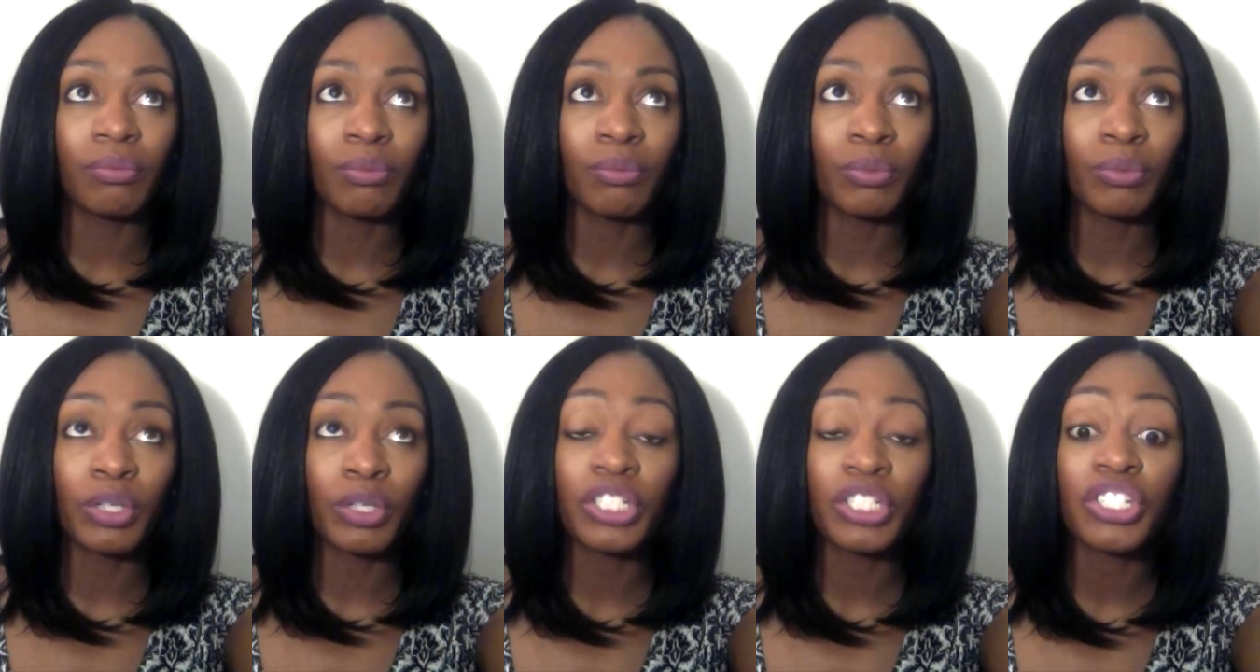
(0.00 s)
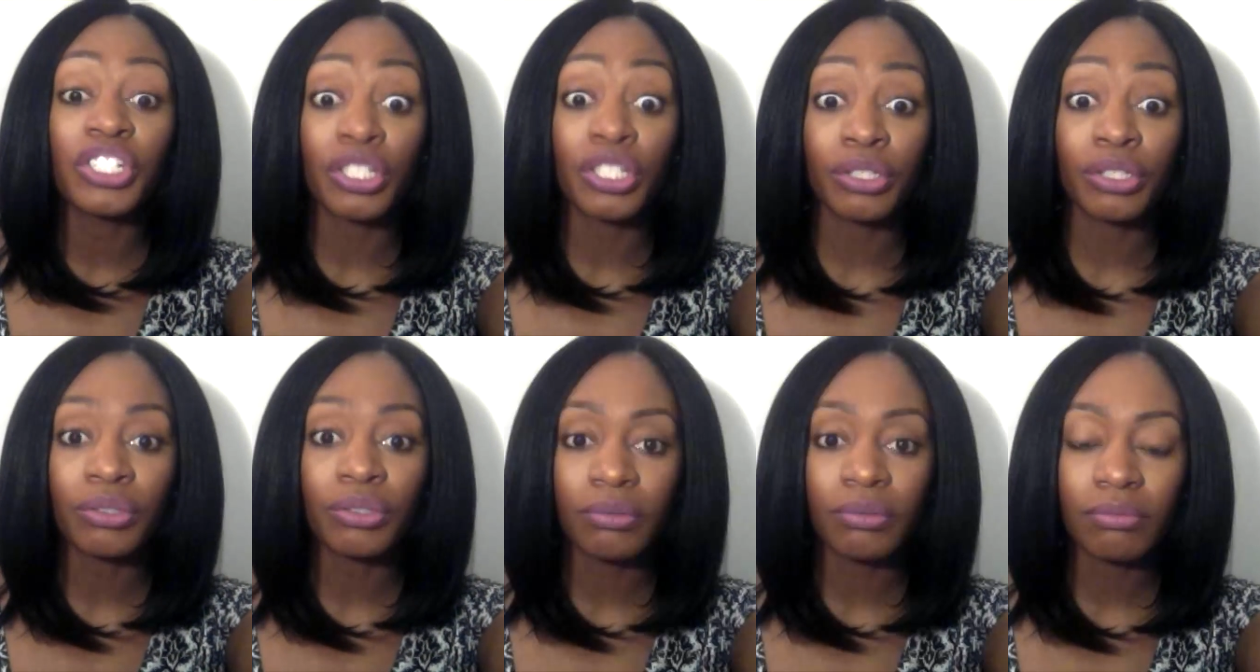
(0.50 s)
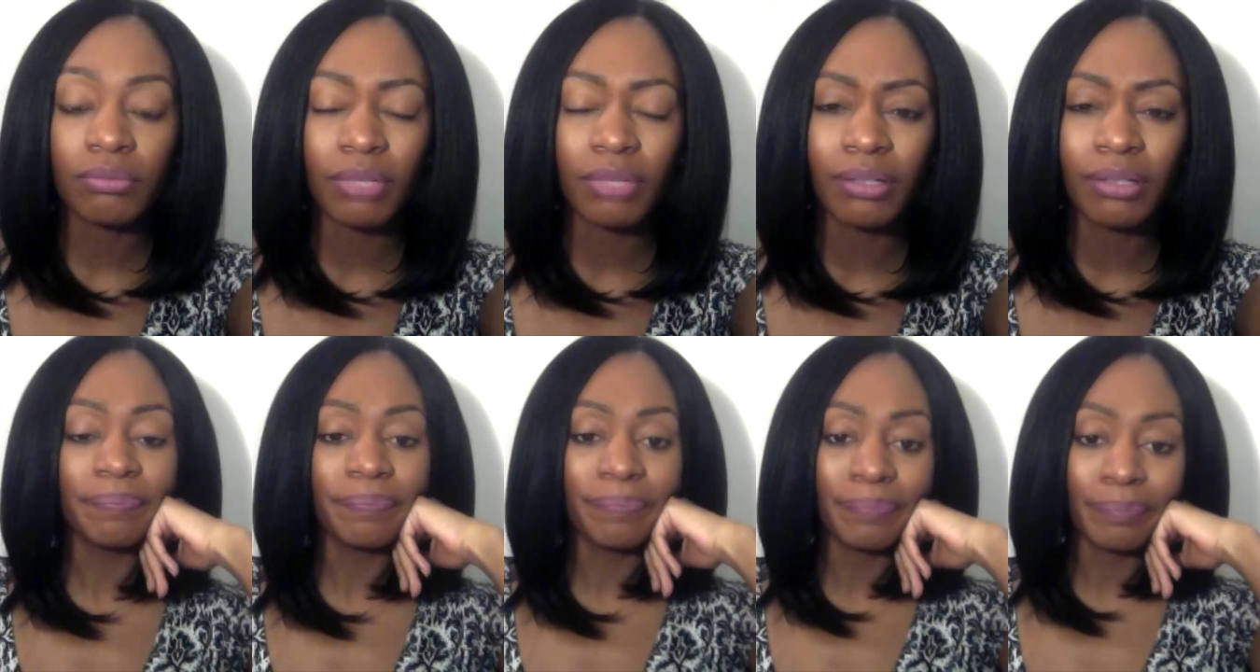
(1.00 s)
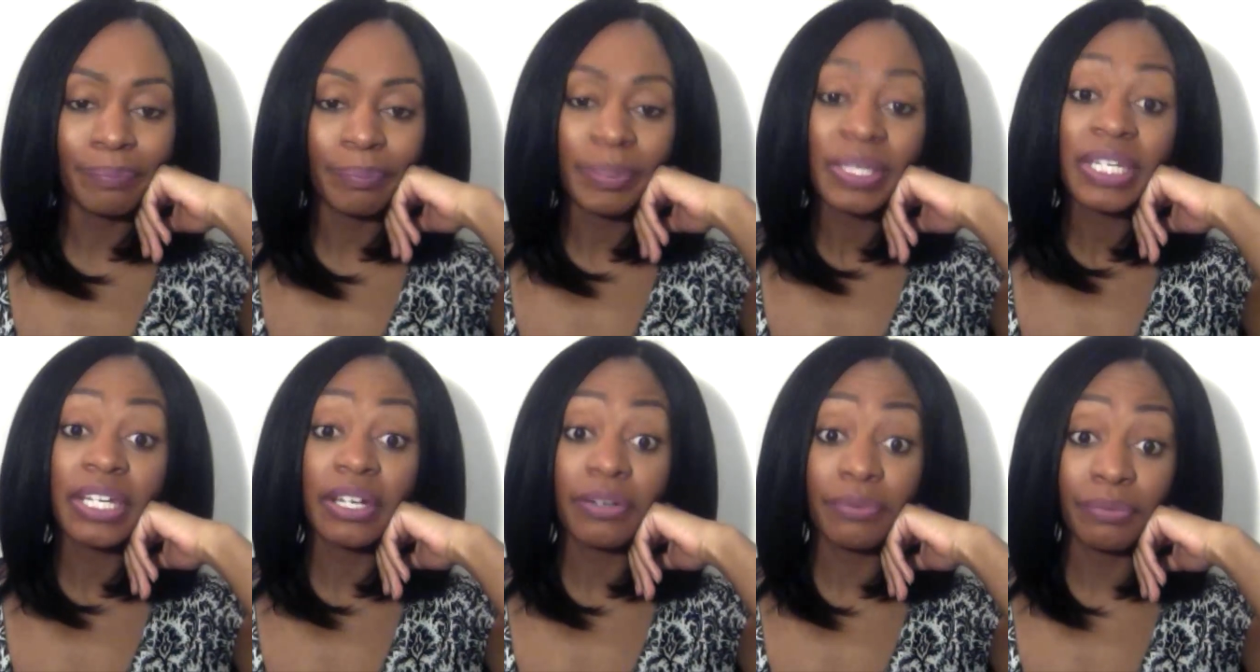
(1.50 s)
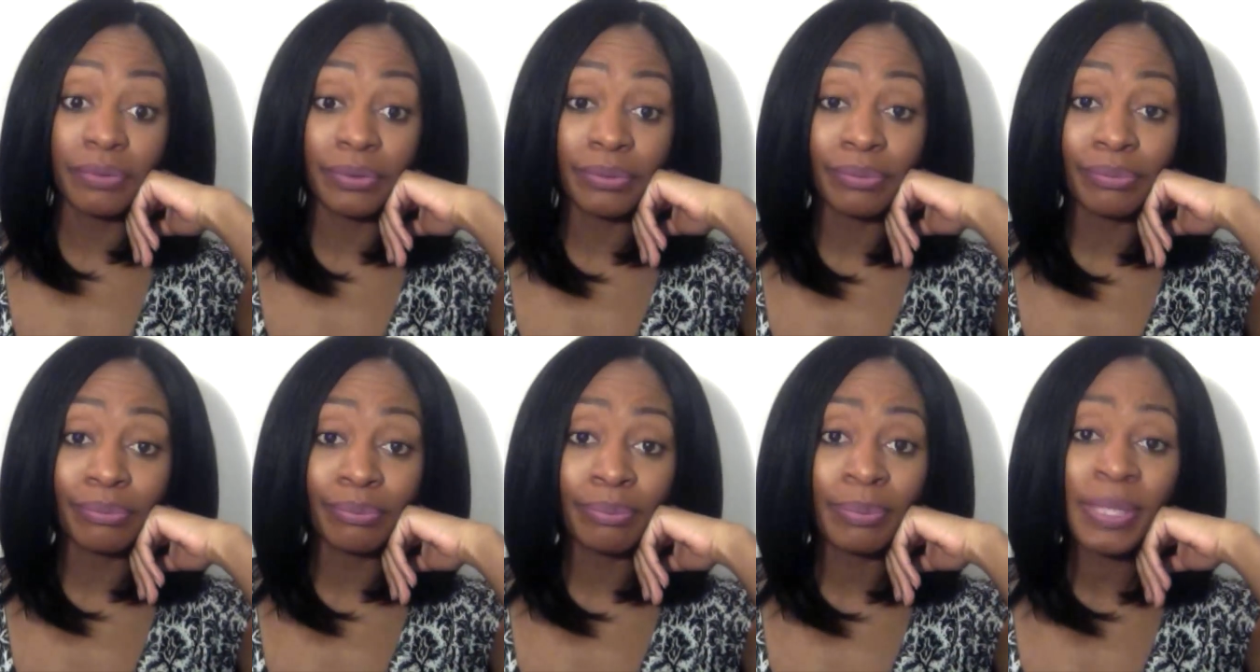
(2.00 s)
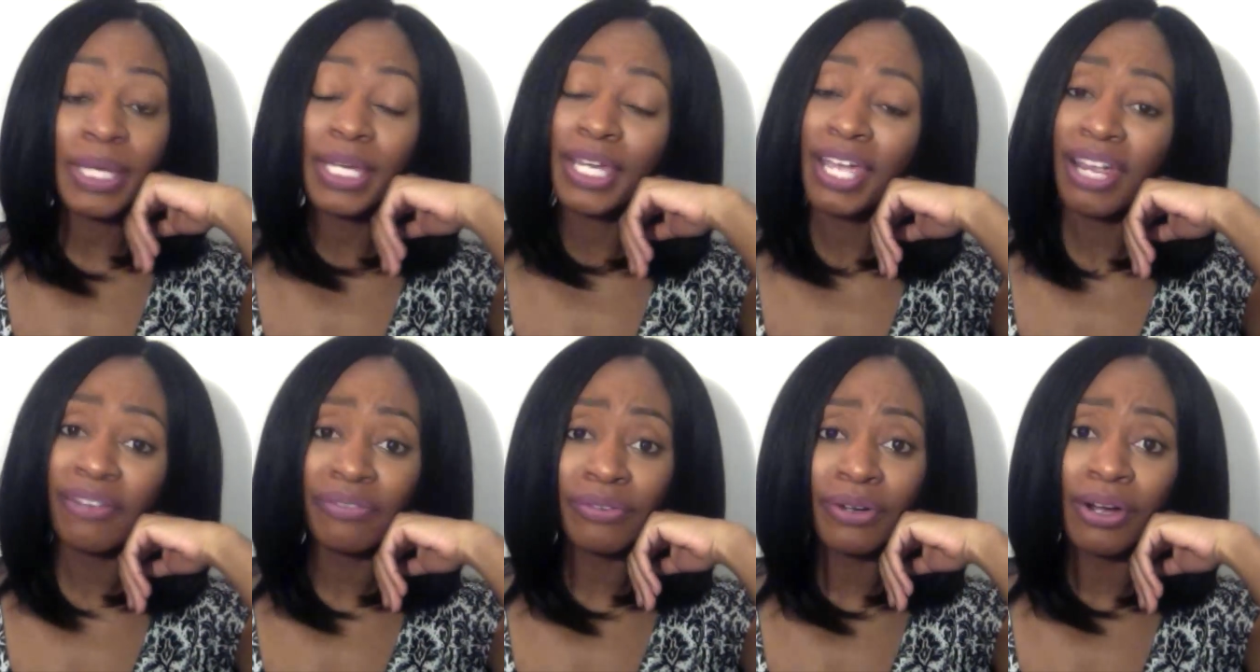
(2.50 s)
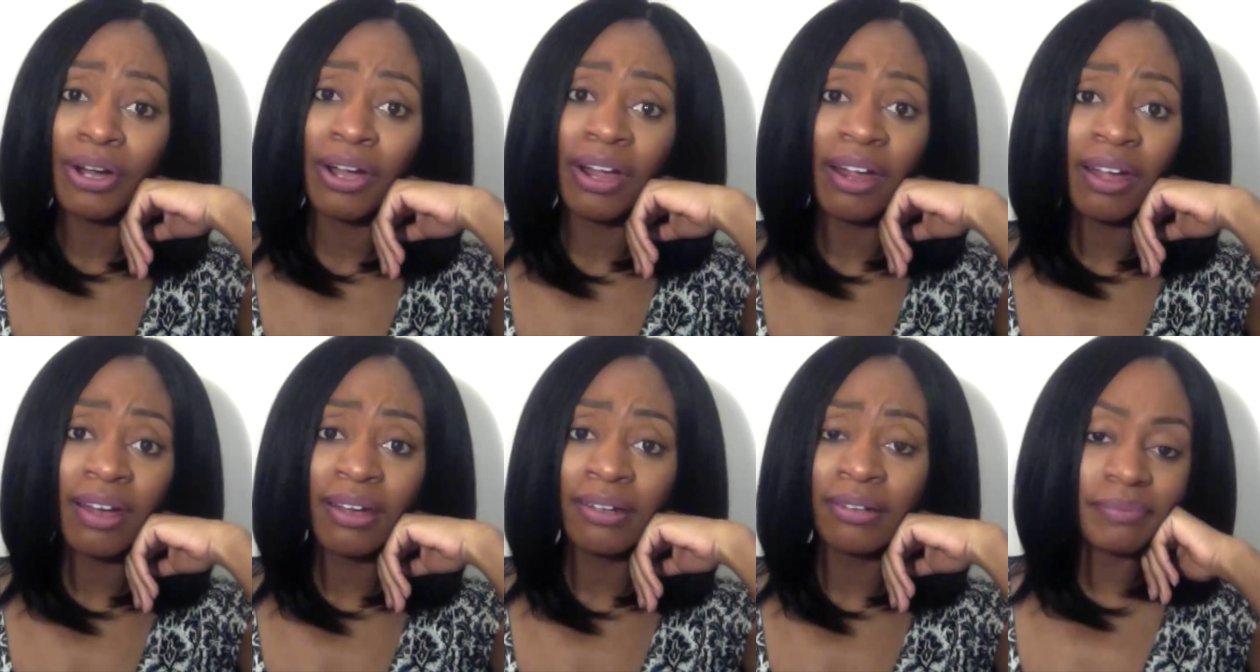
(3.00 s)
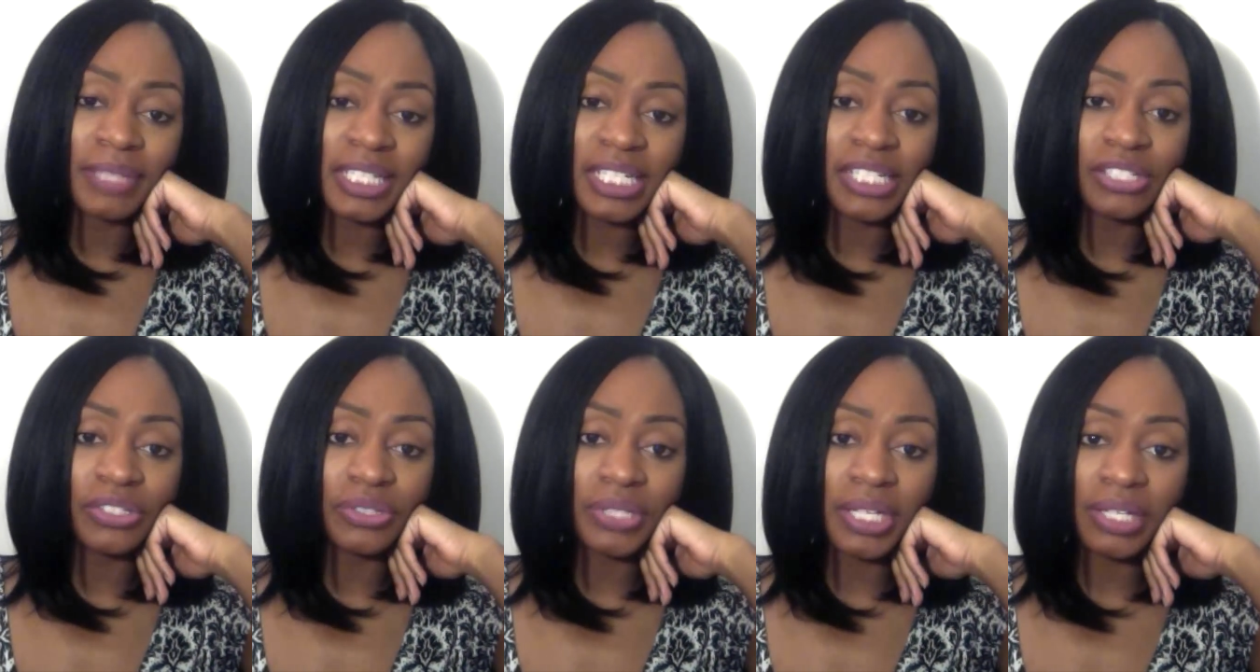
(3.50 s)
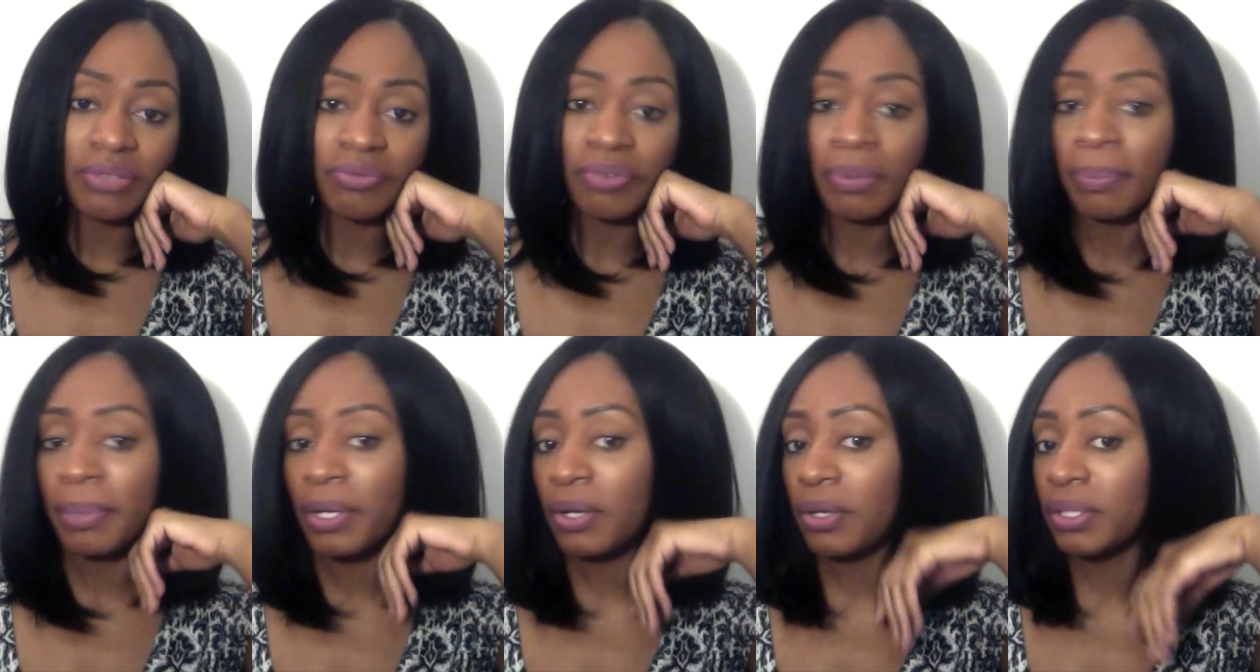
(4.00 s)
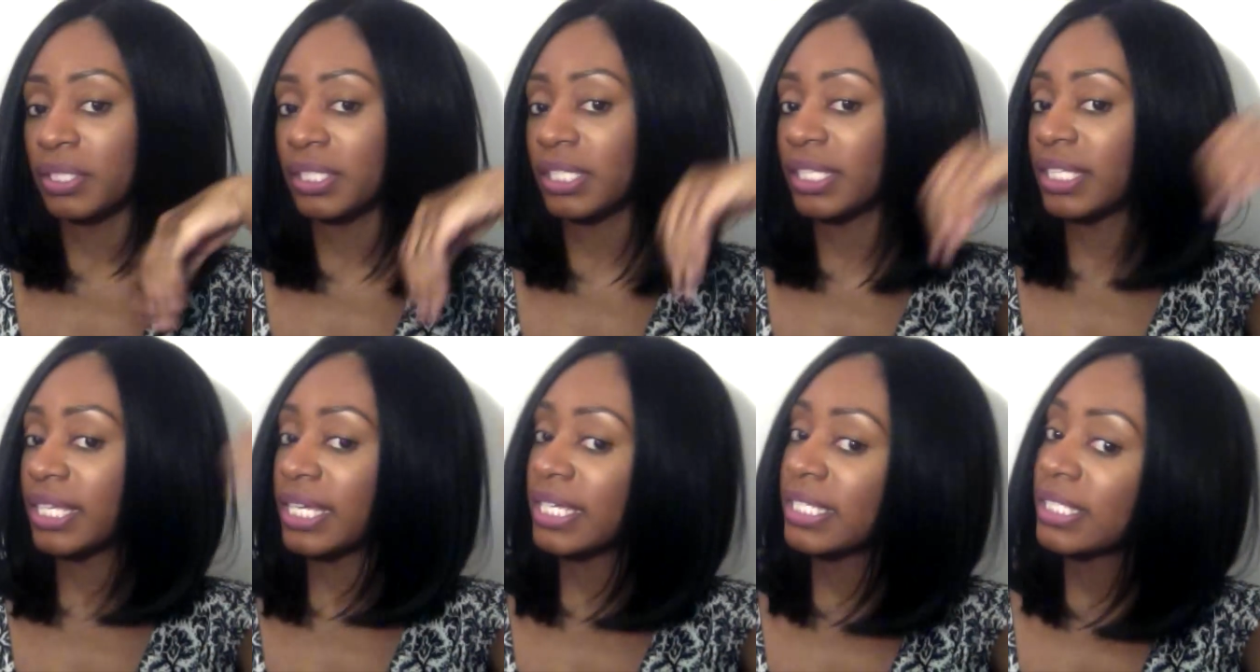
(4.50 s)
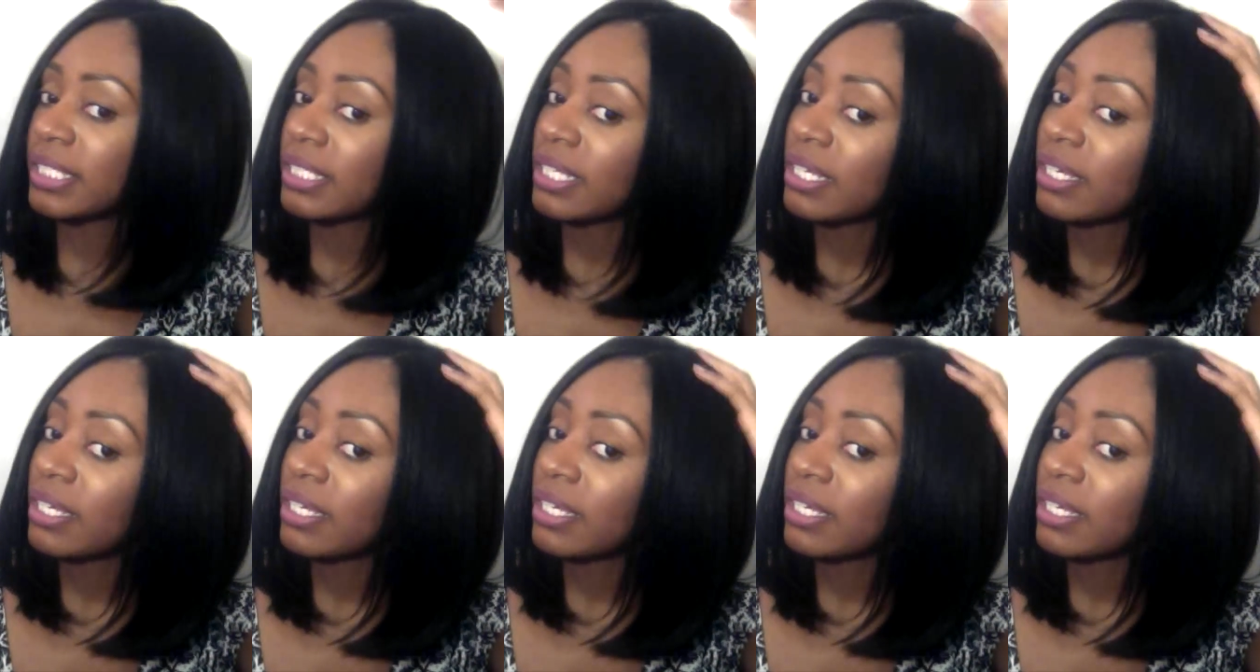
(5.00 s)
More gentle. Be careful. Be careful, girl, because you can rip a hole in the lace.